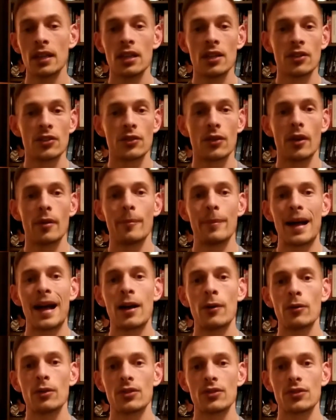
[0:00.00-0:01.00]
So our
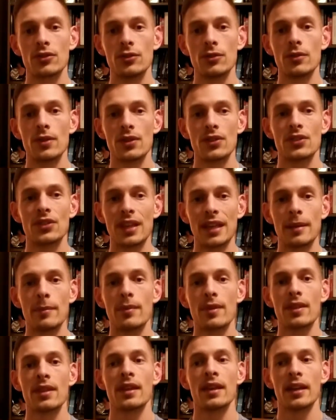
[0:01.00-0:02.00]
bowels do the same
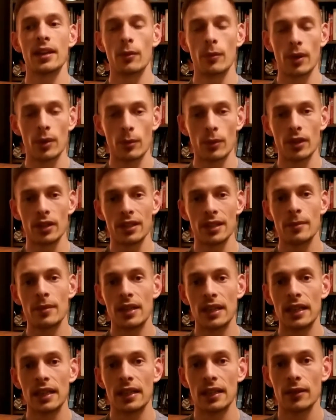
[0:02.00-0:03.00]
thing when we're
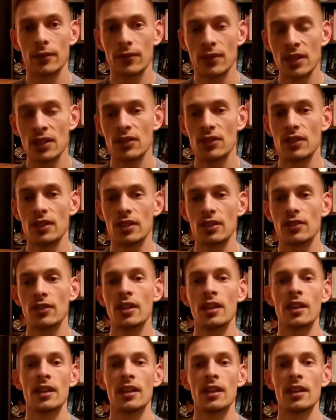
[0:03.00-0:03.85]
eliminating feces.